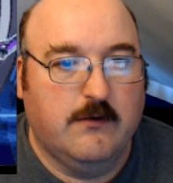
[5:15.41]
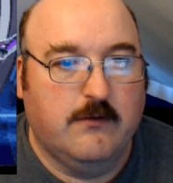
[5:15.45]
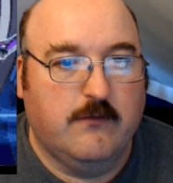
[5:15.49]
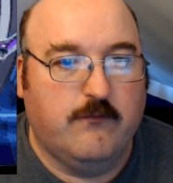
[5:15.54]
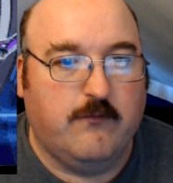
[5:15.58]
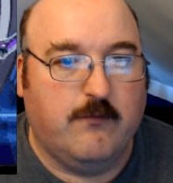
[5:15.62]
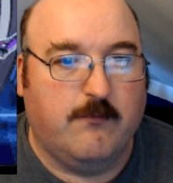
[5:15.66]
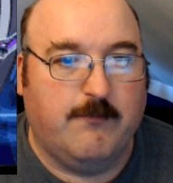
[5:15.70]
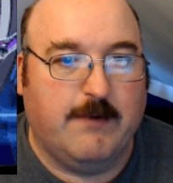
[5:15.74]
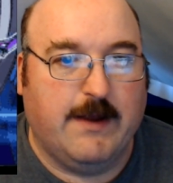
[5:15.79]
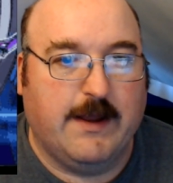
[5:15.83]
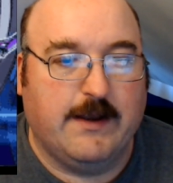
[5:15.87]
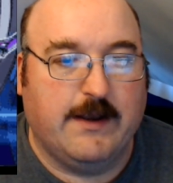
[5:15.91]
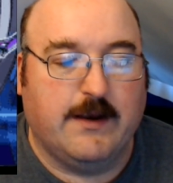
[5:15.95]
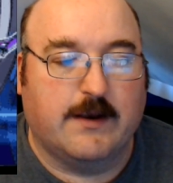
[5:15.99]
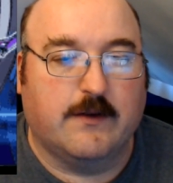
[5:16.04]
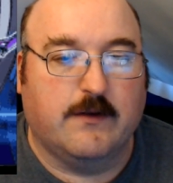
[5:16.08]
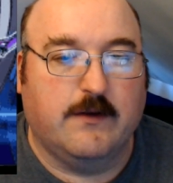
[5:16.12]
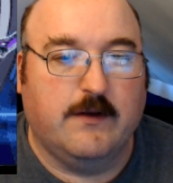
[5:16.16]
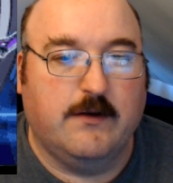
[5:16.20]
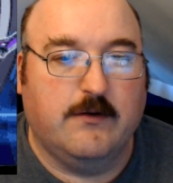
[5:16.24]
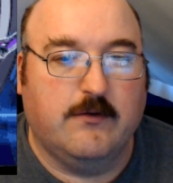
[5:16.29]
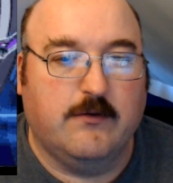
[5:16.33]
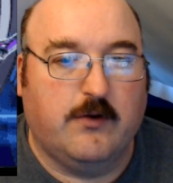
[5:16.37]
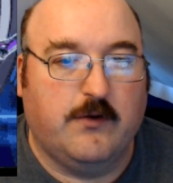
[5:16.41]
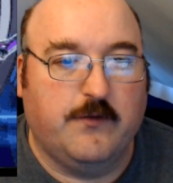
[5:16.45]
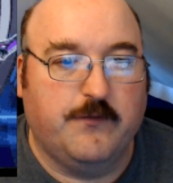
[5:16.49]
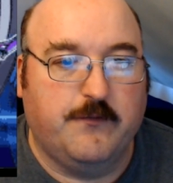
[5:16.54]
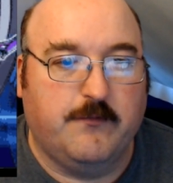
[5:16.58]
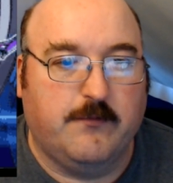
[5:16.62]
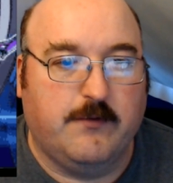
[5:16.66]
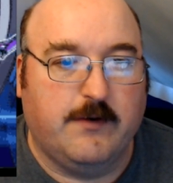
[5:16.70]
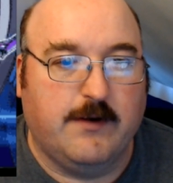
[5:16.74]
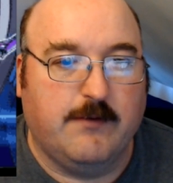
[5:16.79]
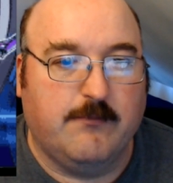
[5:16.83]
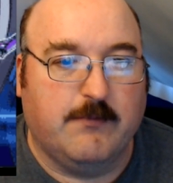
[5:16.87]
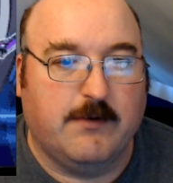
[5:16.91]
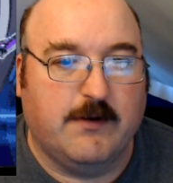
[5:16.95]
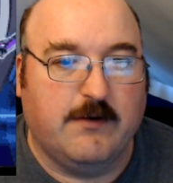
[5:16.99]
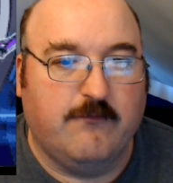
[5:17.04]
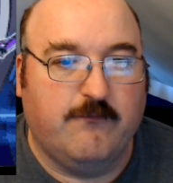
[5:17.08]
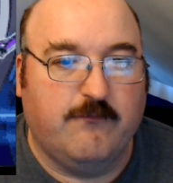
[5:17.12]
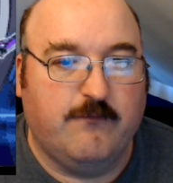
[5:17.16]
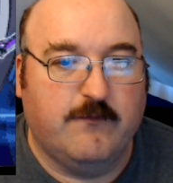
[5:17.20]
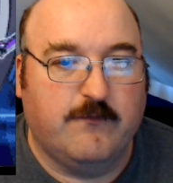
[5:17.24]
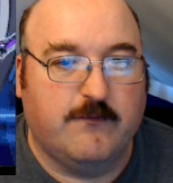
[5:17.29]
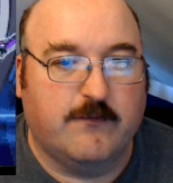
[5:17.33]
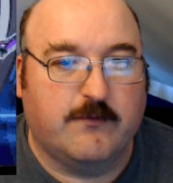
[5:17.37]
dramatically altering my
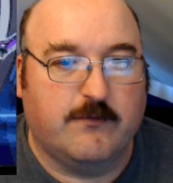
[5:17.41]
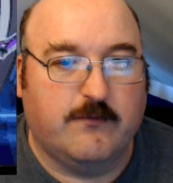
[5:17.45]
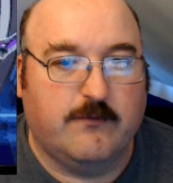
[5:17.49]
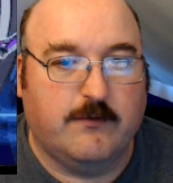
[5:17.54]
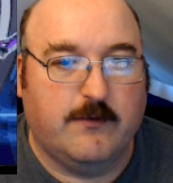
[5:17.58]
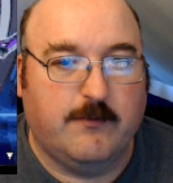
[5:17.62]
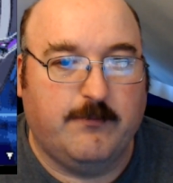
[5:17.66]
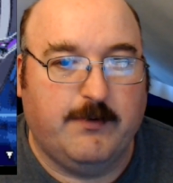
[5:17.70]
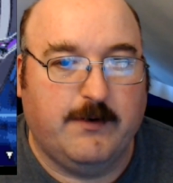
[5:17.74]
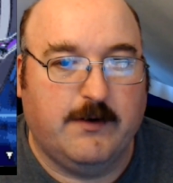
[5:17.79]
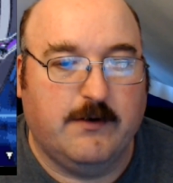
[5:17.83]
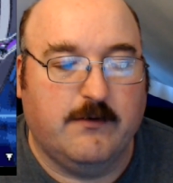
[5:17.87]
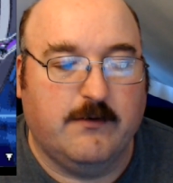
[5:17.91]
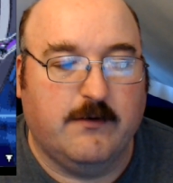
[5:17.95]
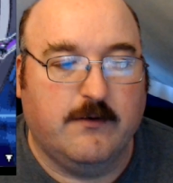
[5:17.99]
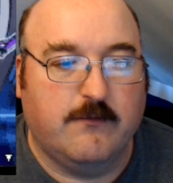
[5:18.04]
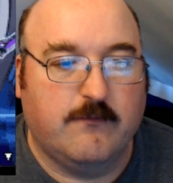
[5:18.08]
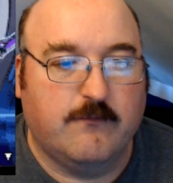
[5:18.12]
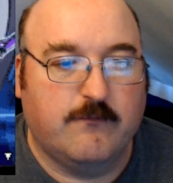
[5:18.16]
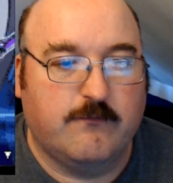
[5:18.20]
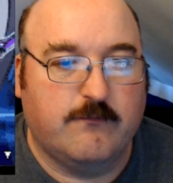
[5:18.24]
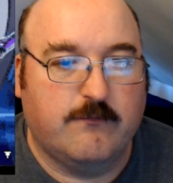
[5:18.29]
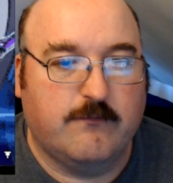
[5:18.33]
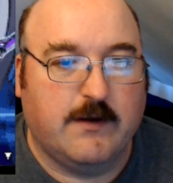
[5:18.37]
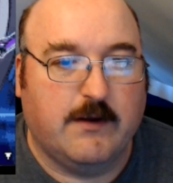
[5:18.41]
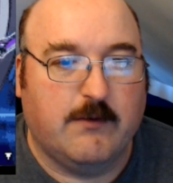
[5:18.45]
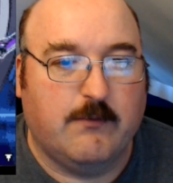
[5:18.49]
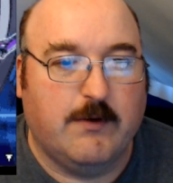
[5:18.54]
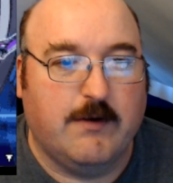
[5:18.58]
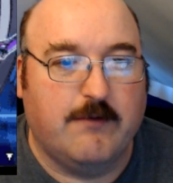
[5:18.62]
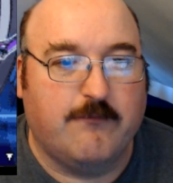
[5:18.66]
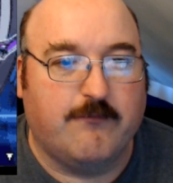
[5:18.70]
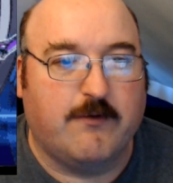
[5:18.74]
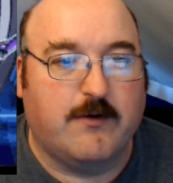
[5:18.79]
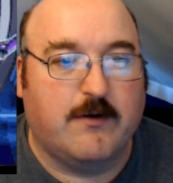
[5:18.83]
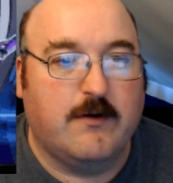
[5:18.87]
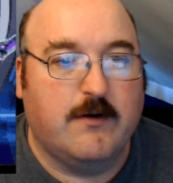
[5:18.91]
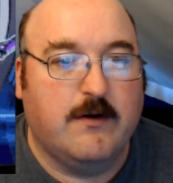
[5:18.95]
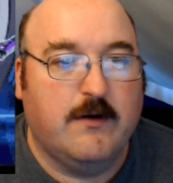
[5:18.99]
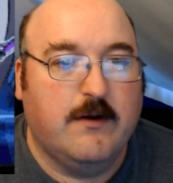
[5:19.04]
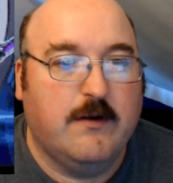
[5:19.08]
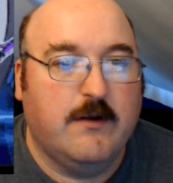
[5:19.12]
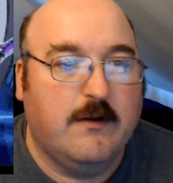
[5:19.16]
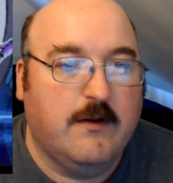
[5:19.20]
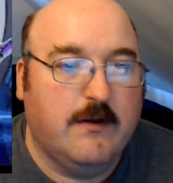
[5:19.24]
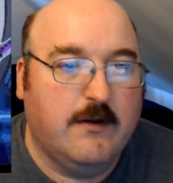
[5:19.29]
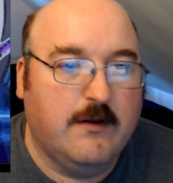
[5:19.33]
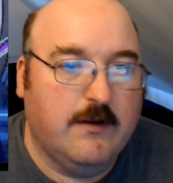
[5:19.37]
physical appearance. However,
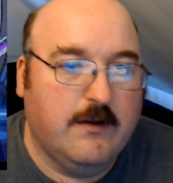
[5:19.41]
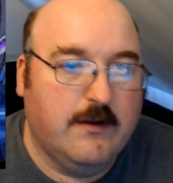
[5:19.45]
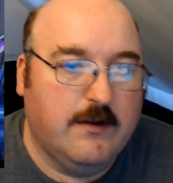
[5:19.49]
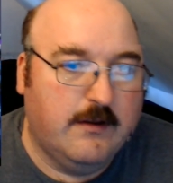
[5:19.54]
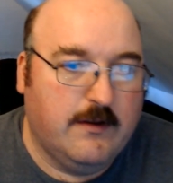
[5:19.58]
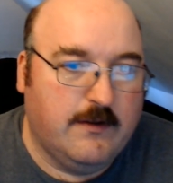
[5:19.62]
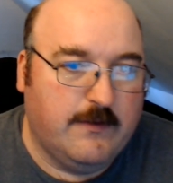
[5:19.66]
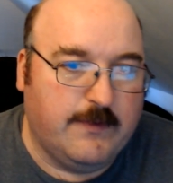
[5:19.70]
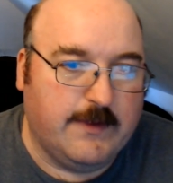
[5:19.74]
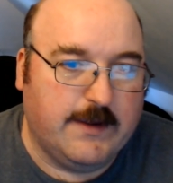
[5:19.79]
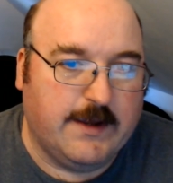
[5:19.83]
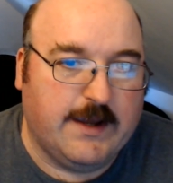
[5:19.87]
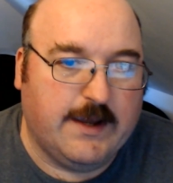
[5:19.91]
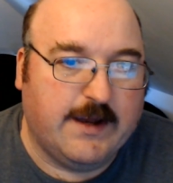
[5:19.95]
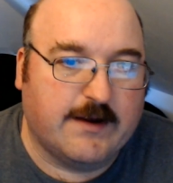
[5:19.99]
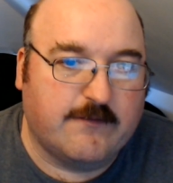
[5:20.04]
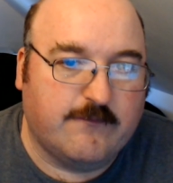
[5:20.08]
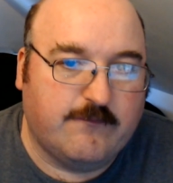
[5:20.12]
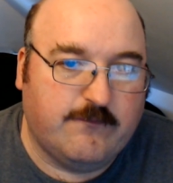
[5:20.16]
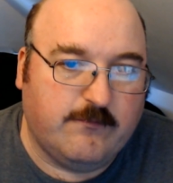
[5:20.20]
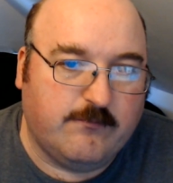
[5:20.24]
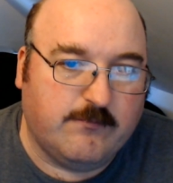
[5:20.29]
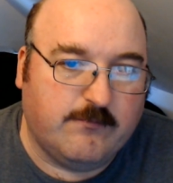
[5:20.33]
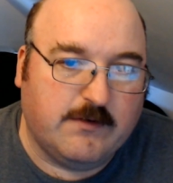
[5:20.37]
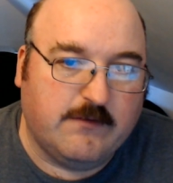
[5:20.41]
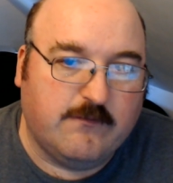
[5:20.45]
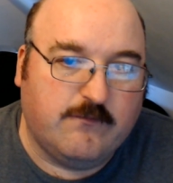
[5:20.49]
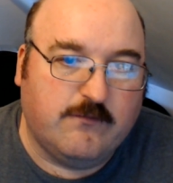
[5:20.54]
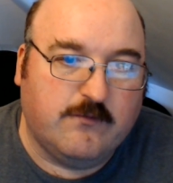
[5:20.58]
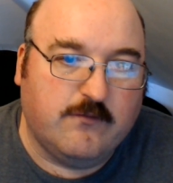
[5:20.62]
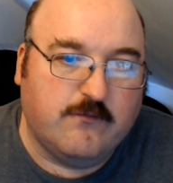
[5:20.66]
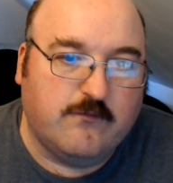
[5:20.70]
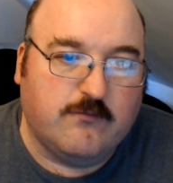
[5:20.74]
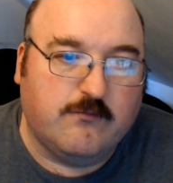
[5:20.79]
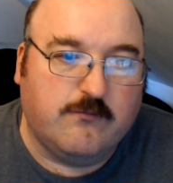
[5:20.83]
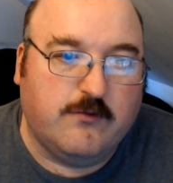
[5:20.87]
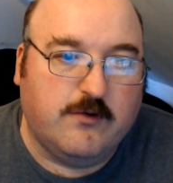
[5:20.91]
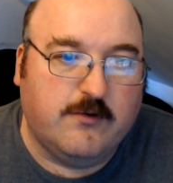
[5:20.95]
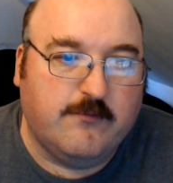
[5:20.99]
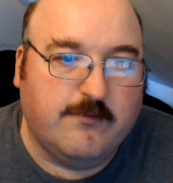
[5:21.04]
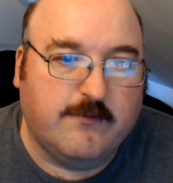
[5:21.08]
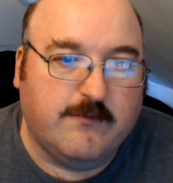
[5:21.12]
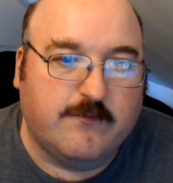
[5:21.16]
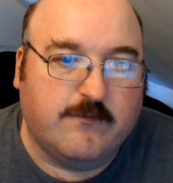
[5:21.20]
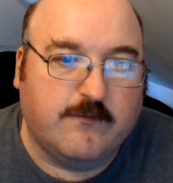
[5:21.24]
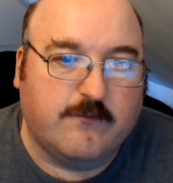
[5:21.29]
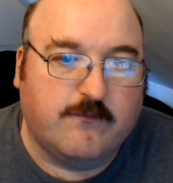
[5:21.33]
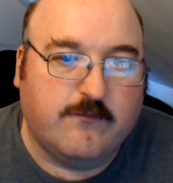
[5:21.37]
the X in my central
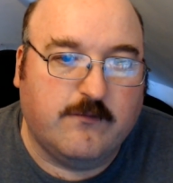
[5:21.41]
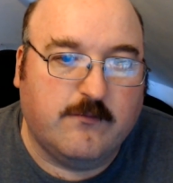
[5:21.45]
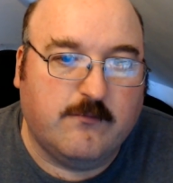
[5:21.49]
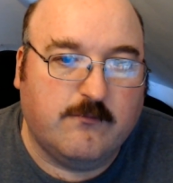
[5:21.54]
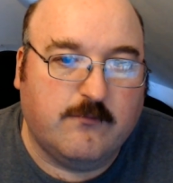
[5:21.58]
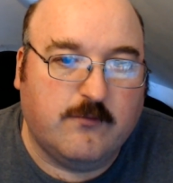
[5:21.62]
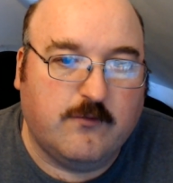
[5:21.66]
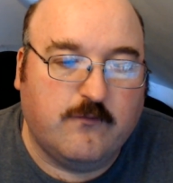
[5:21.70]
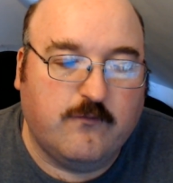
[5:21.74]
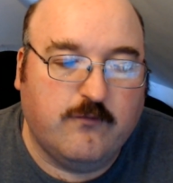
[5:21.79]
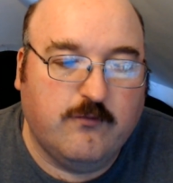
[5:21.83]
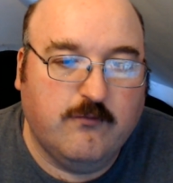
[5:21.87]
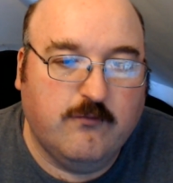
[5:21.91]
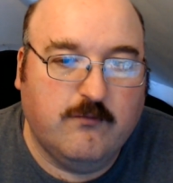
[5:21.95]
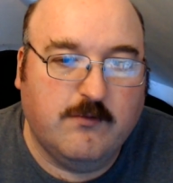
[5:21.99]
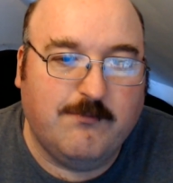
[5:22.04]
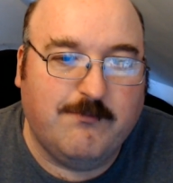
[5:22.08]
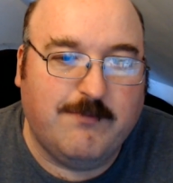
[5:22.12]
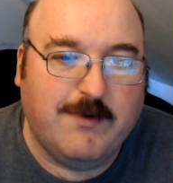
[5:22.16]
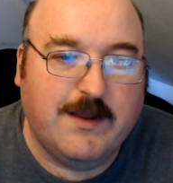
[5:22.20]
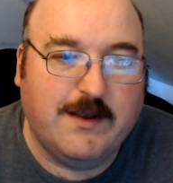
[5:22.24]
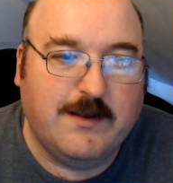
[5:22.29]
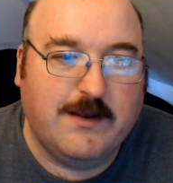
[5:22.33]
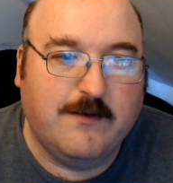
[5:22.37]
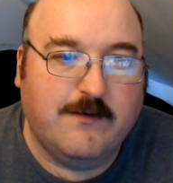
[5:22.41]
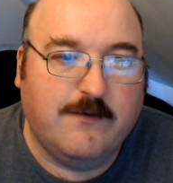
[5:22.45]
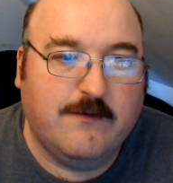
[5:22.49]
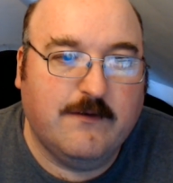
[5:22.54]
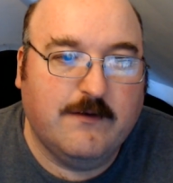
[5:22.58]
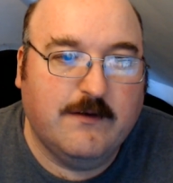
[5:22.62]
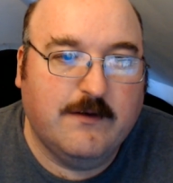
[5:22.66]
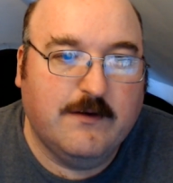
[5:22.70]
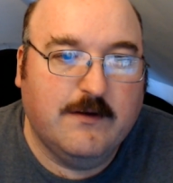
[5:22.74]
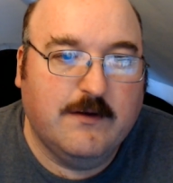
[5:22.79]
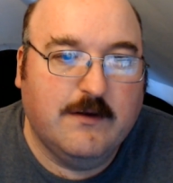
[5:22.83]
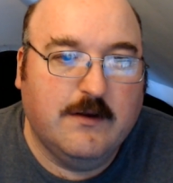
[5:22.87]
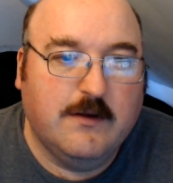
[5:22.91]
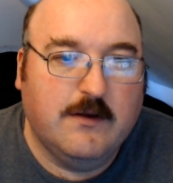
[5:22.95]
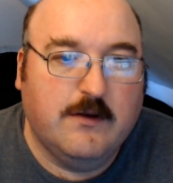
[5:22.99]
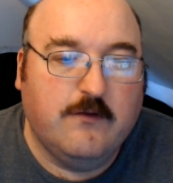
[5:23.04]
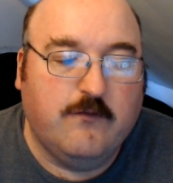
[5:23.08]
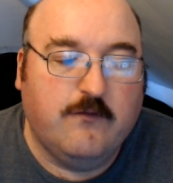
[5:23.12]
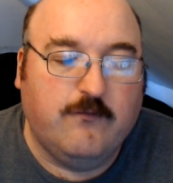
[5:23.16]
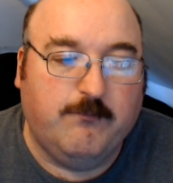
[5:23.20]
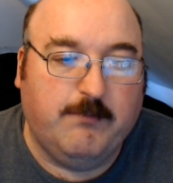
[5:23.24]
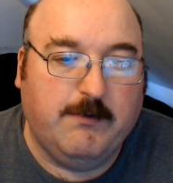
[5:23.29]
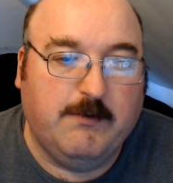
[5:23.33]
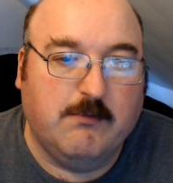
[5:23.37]
nervous system were too embedded
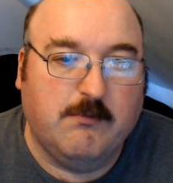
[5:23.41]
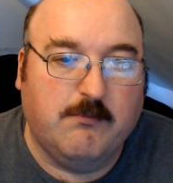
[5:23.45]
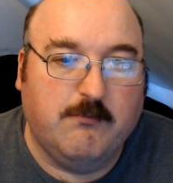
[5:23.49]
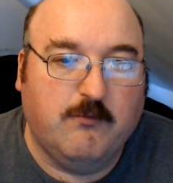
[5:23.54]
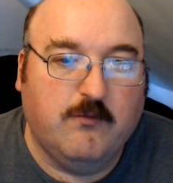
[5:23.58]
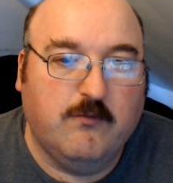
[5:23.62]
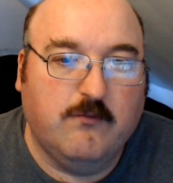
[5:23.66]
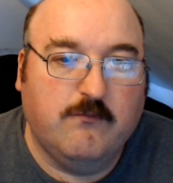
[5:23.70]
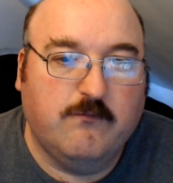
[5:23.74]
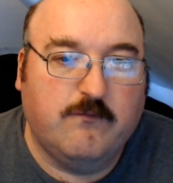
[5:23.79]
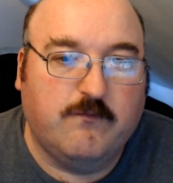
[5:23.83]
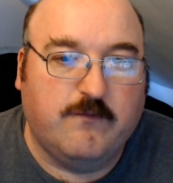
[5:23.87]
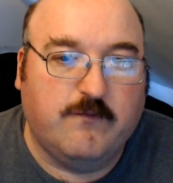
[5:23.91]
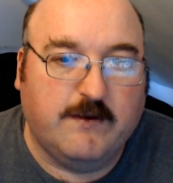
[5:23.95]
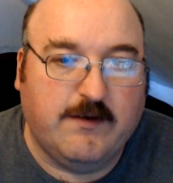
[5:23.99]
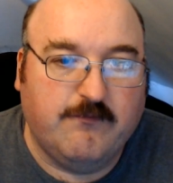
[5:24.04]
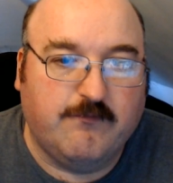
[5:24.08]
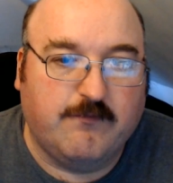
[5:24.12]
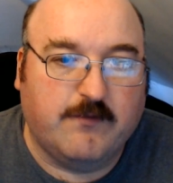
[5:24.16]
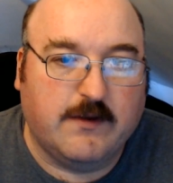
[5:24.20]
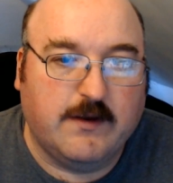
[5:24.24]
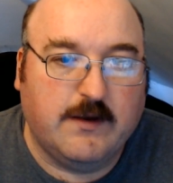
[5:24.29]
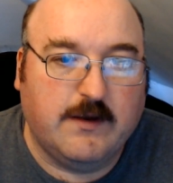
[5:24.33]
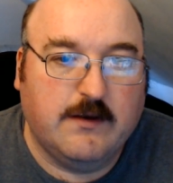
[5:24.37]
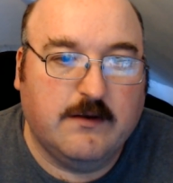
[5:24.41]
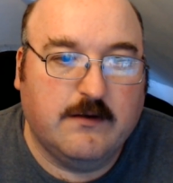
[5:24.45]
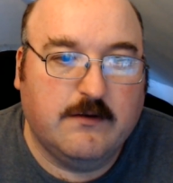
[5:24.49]
to be removed safely.